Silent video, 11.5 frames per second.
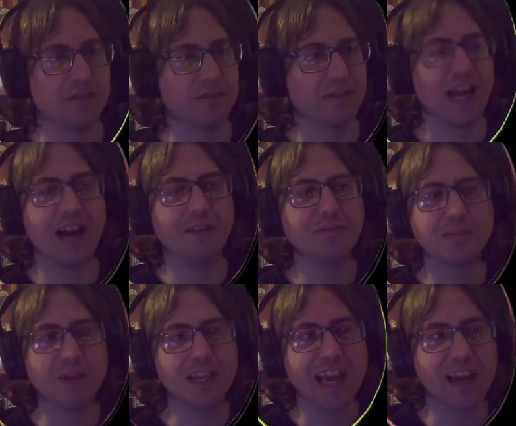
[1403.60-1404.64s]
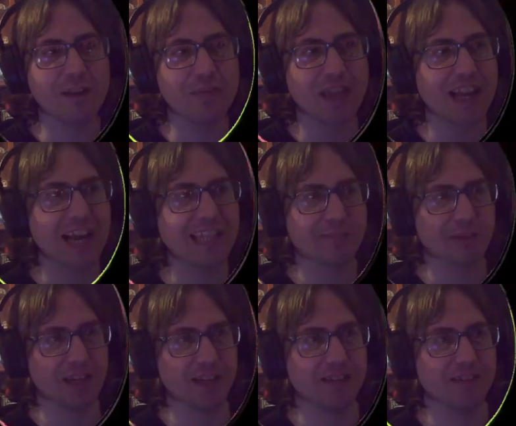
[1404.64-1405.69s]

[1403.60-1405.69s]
how do I get up that last bit?